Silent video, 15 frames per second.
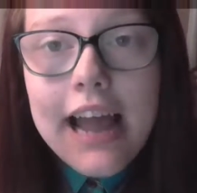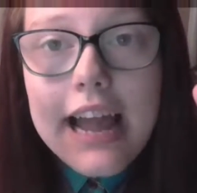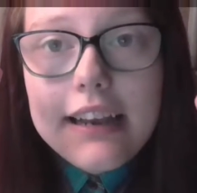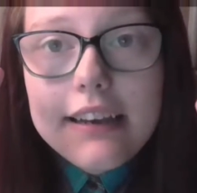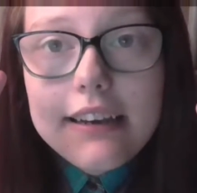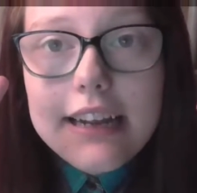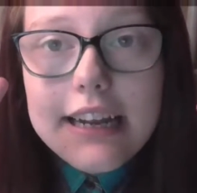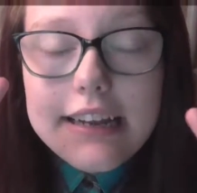10
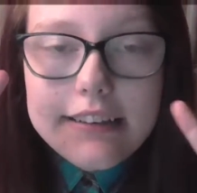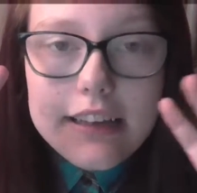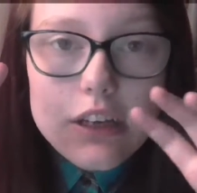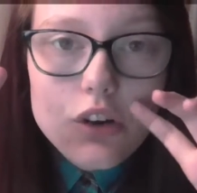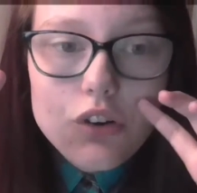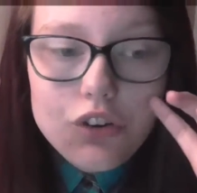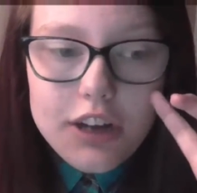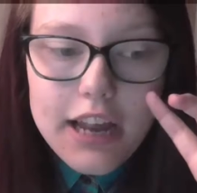is
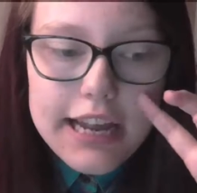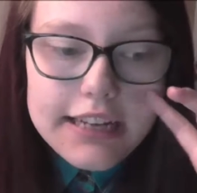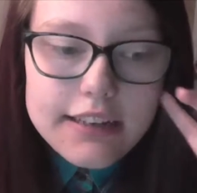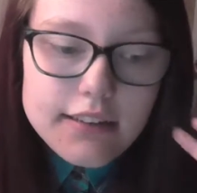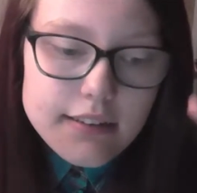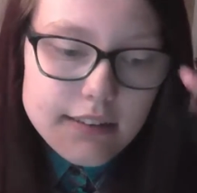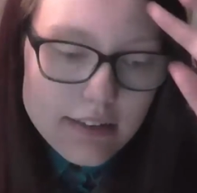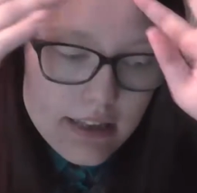it
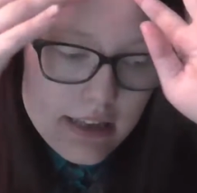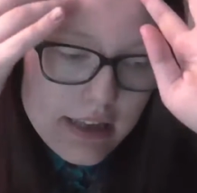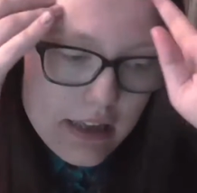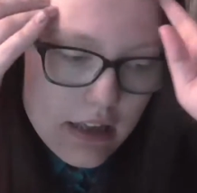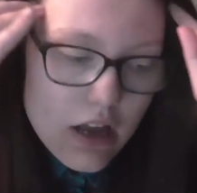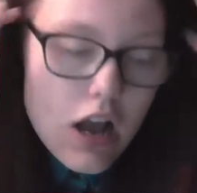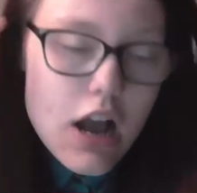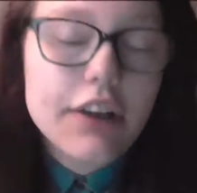creates
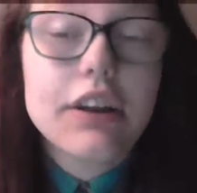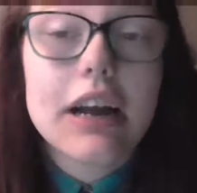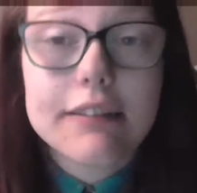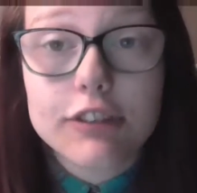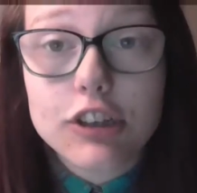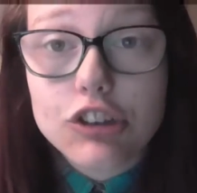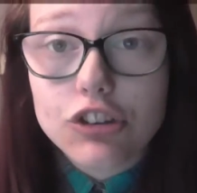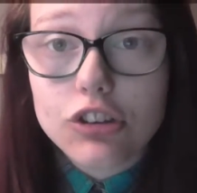a
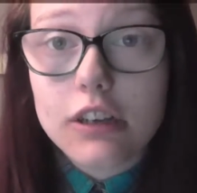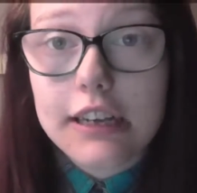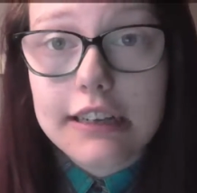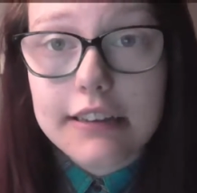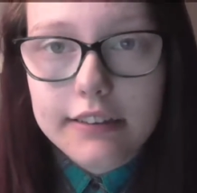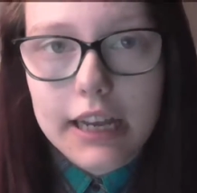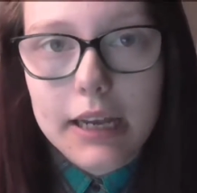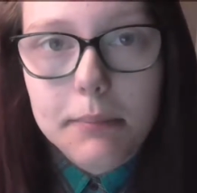diversion and
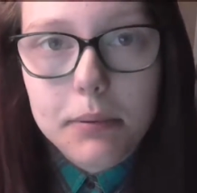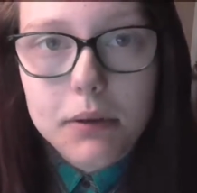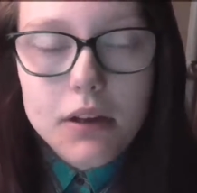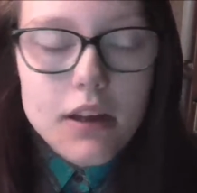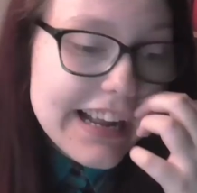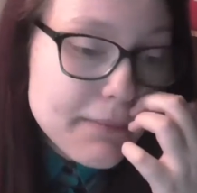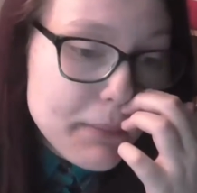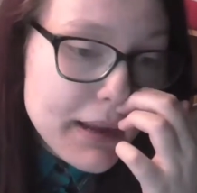an escape.
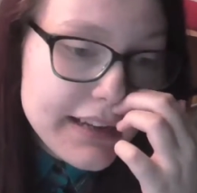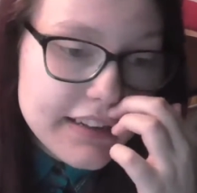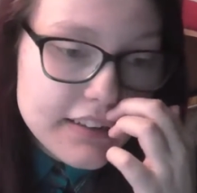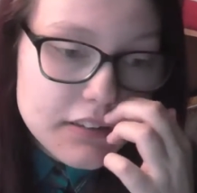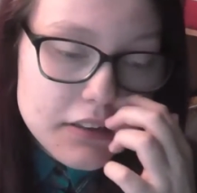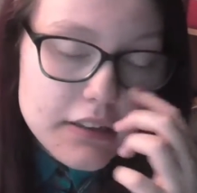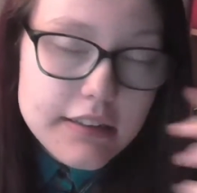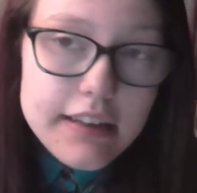In
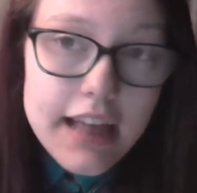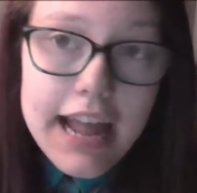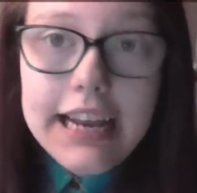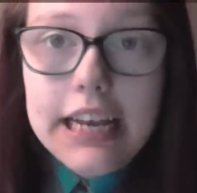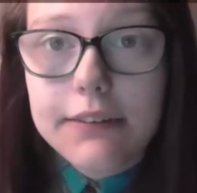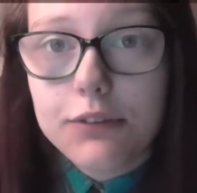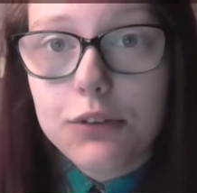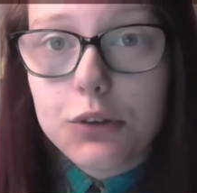media studies at
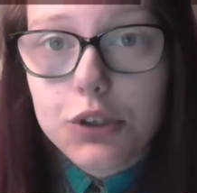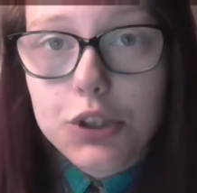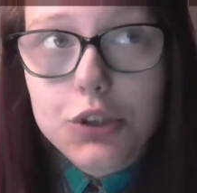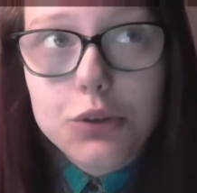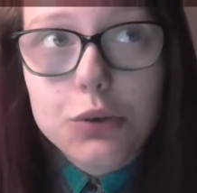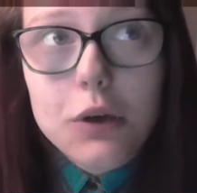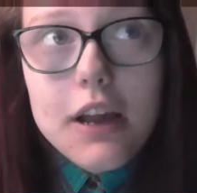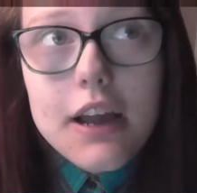A-level,
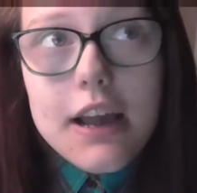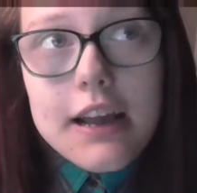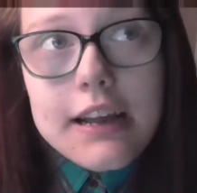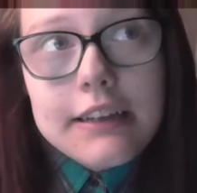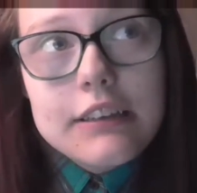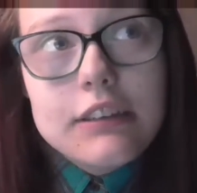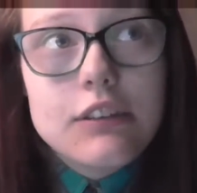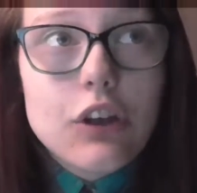you
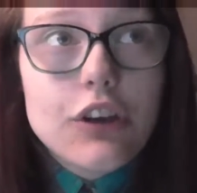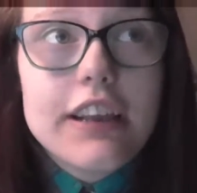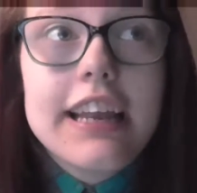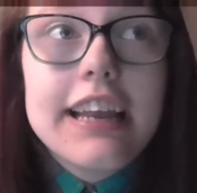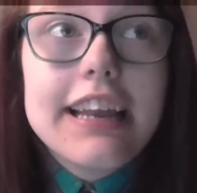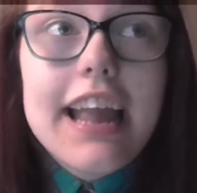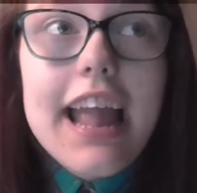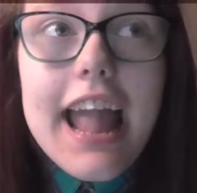
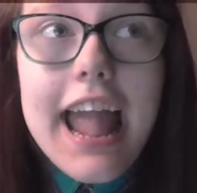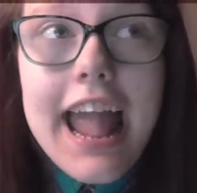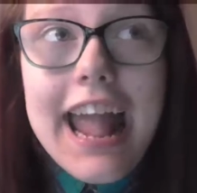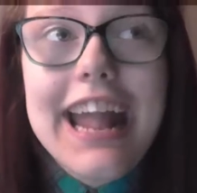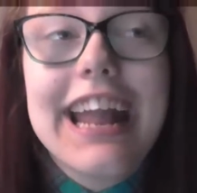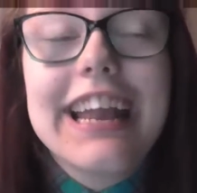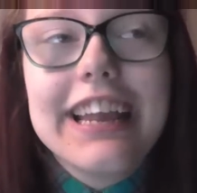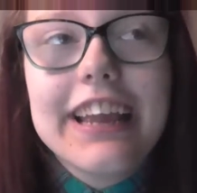study
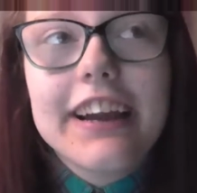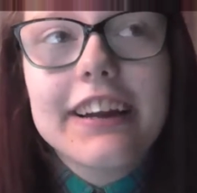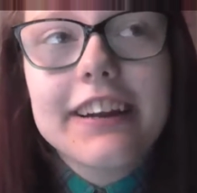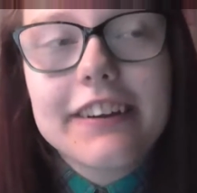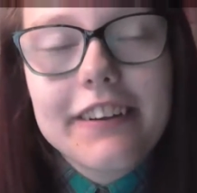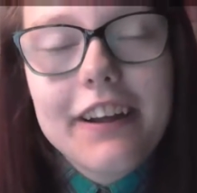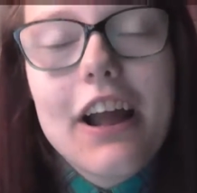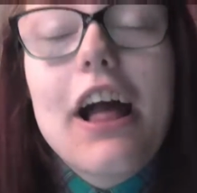a
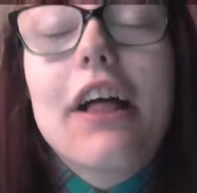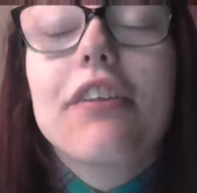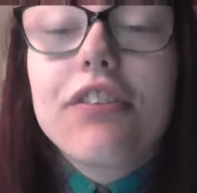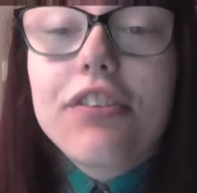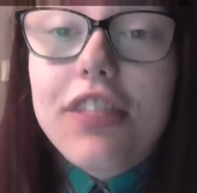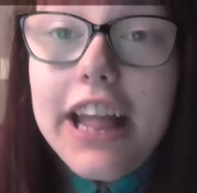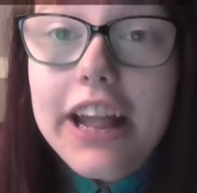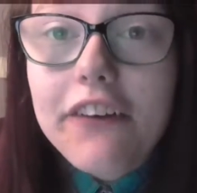
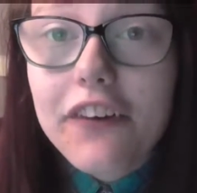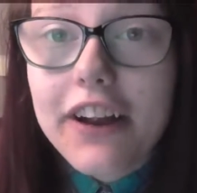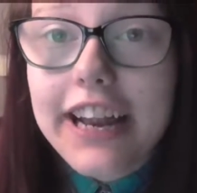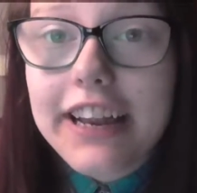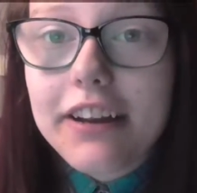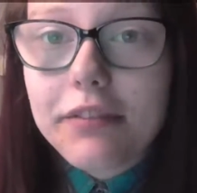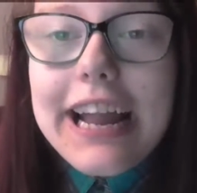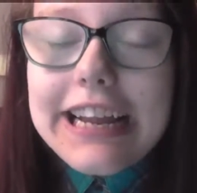
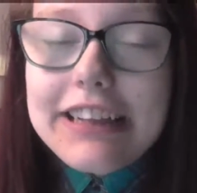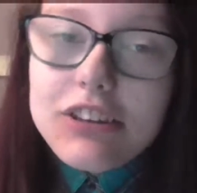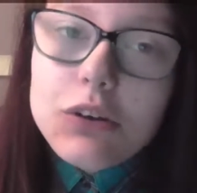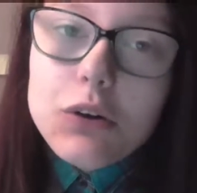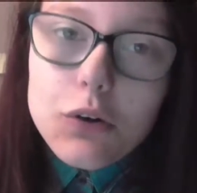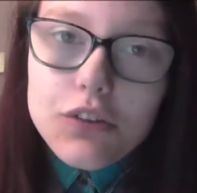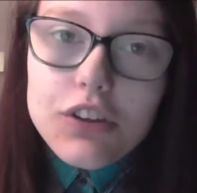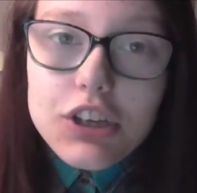theory. It's
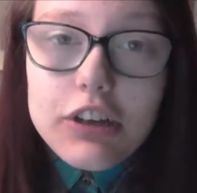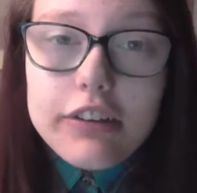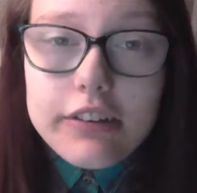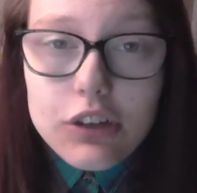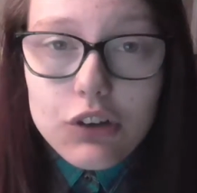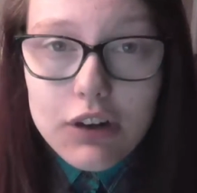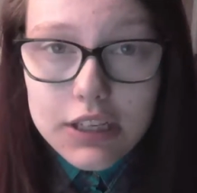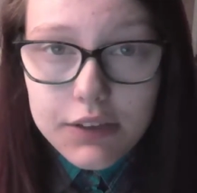called the
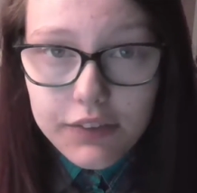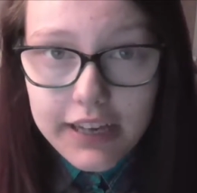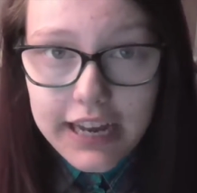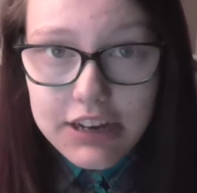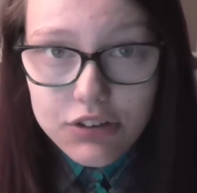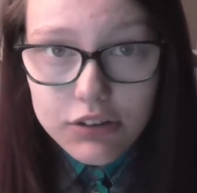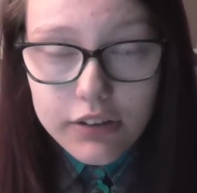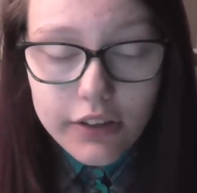Uses and
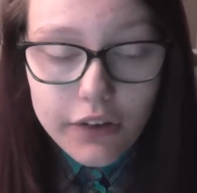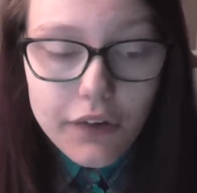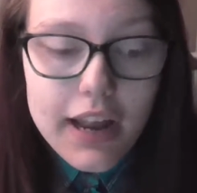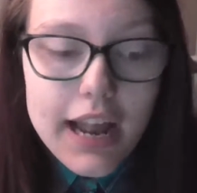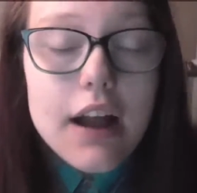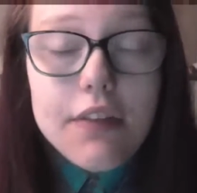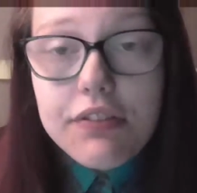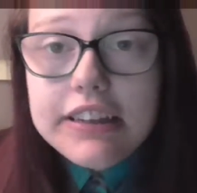Gratifications
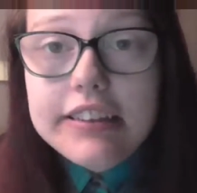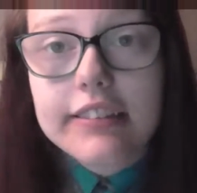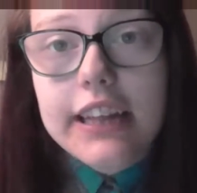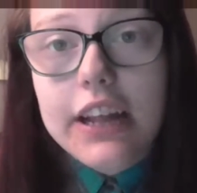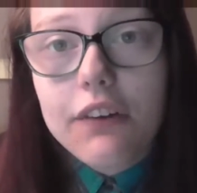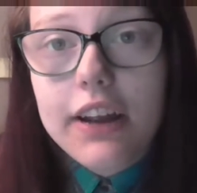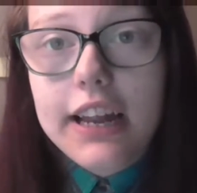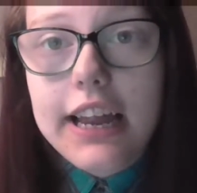Theory, and this
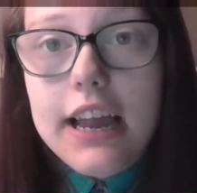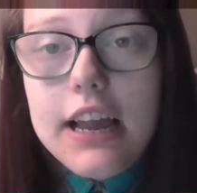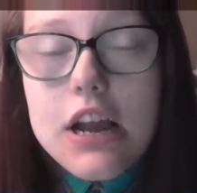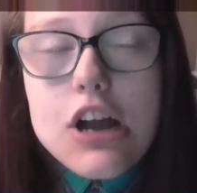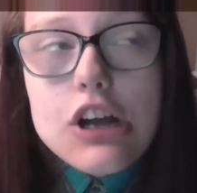theory